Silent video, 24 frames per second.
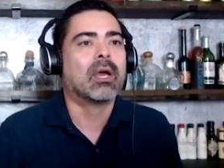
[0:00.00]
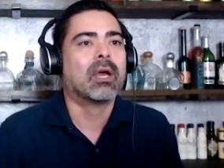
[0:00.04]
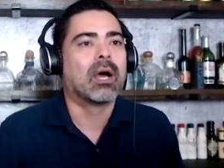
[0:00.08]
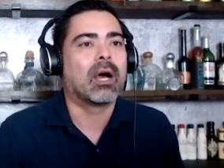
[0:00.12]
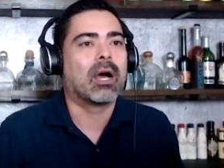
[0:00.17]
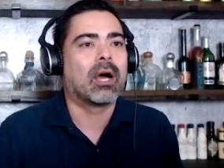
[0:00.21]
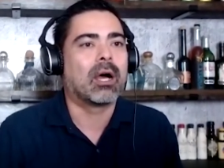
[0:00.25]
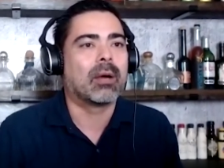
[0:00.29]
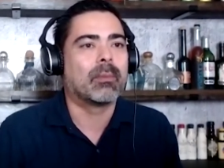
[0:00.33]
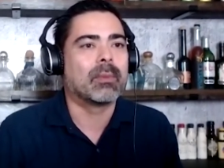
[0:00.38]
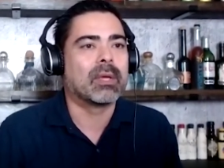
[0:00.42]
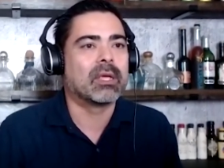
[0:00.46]

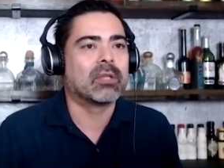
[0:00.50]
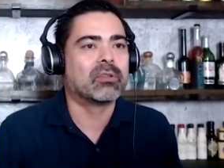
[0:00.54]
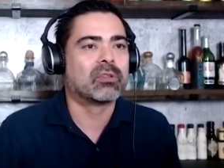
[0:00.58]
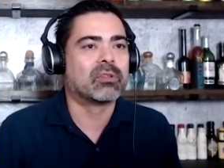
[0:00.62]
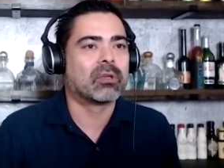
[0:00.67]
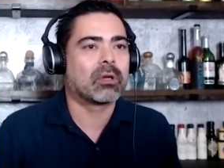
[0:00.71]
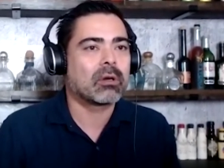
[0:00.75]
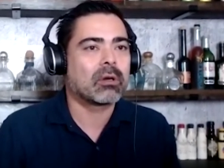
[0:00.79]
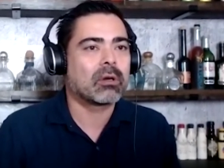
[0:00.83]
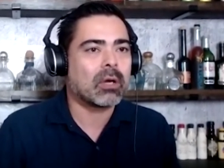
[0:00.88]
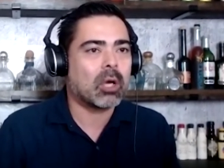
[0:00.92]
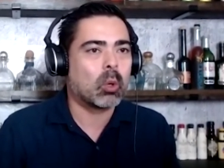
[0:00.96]
Um, is
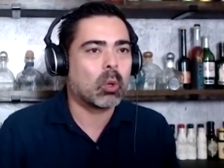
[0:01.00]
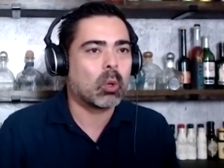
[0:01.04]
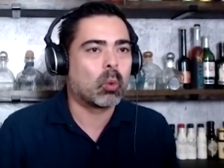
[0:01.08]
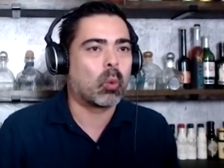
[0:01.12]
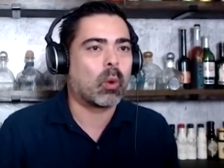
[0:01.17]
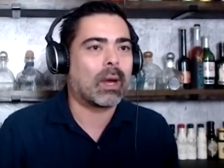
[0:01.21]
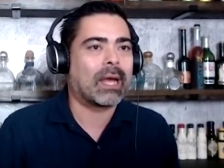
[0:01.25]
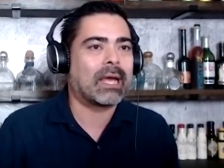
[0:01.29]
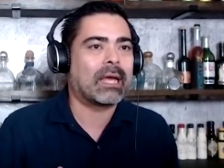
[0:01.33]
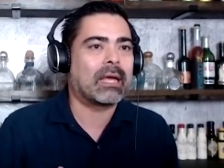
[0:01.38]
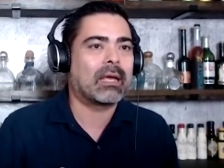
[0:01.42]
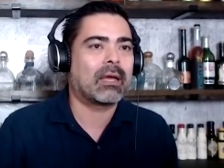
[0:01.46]
there a
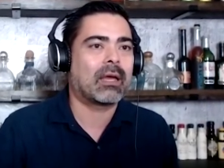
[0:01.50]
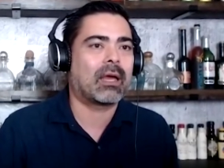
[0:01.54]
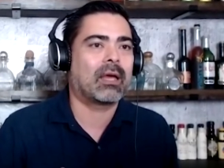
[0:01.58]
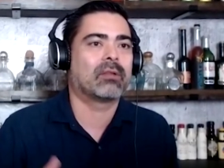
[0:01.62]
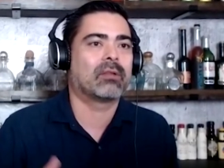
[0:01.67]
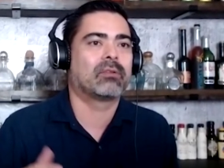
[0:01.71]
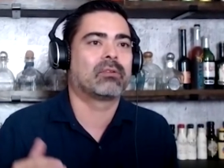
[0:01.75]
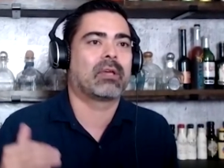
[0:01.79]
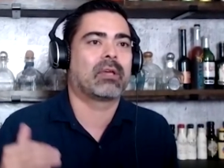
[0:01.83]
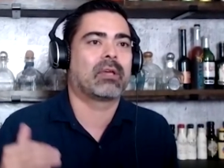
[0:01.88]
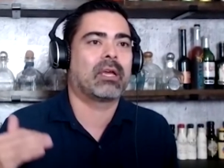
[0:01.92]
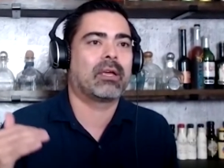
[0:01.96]
way
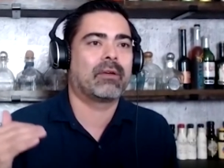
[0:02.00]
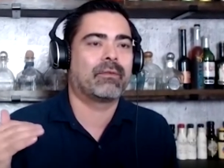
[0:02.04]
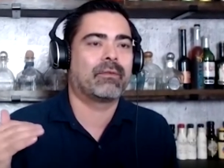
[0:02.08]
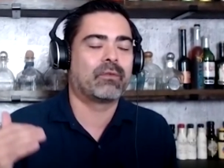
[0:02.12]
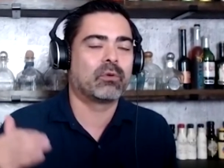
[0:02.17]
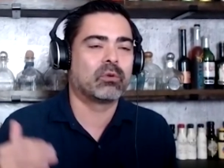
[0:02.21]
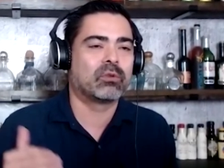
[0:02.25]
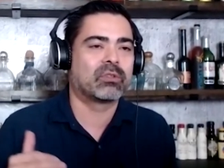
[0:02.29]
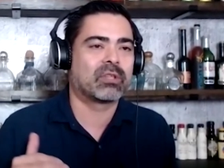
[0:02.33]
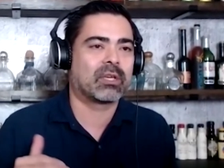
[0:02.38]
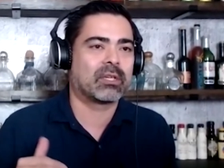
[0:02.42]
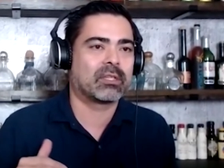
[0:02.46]
as a
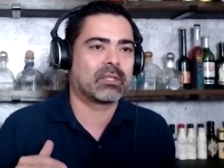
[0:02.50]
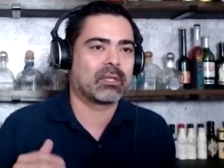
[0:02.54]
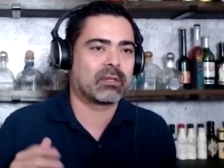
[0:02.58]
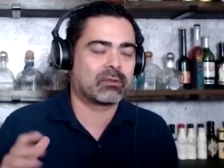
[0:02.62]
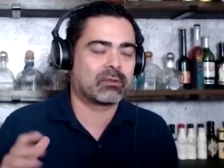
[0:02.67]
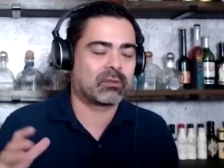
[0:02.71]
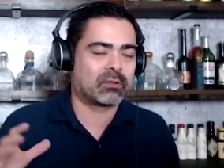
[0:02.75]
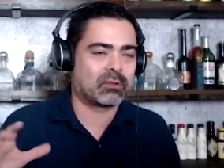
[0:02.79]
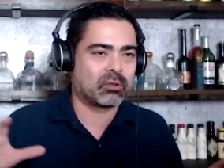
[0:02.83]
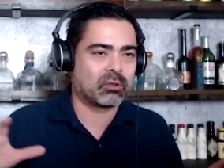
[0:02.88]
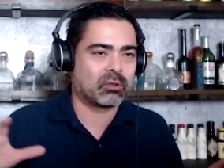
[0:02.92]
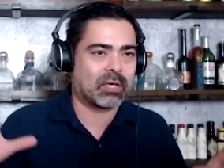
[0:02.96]
food
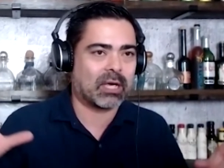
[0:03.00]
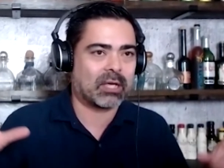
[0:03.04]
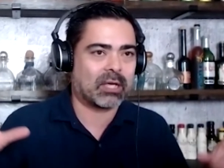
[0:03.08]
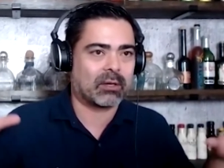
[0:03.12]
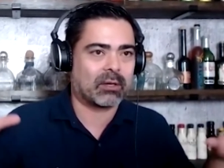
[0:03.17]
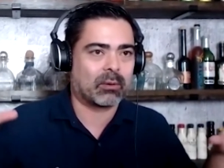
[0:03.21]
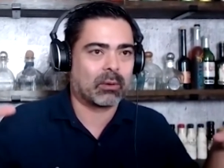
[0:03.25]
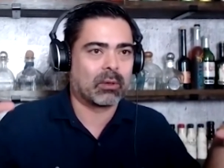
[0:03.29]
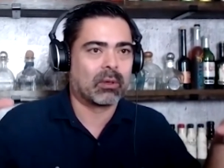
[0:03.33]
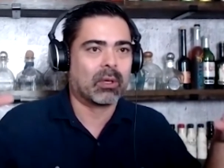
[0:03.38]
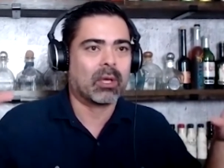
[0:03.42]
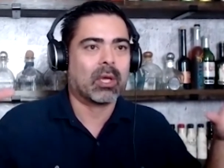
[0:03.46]
scientist you kind
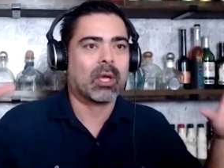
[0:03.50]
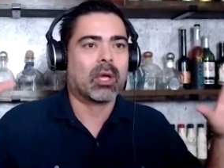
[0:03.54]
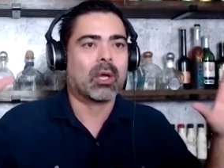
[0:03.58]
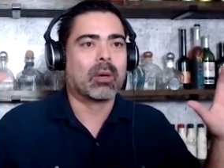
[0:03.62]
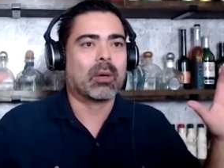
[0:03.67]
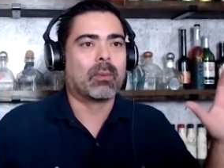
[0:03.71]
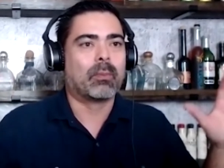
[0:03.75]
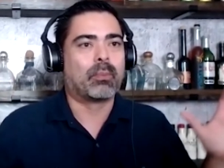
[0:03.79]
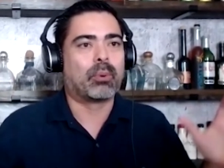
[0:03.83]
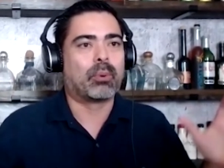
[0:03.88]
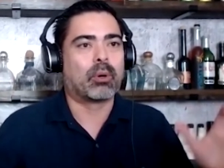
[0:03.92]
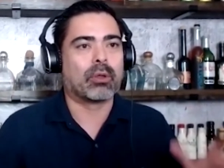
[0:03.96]
of
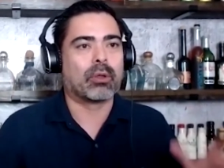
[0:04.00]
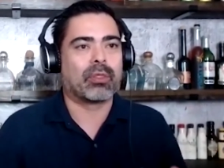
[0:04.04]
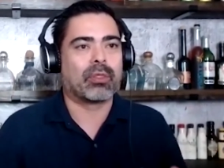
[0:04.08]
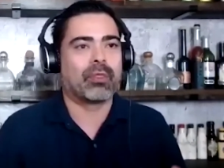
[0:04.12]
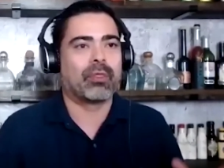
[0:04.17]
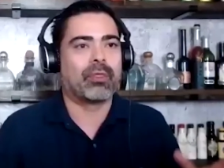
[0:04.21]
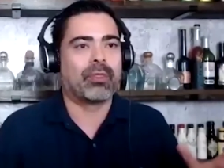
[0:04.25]
put